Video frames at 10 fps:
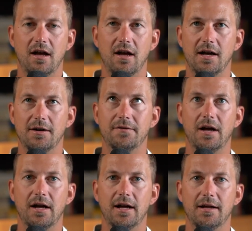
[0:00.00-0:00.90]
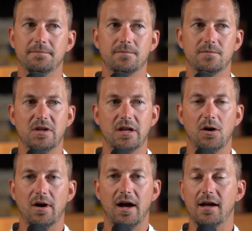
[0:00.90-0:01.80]
of,
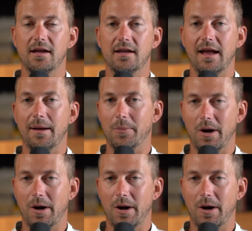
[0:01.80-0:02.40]
and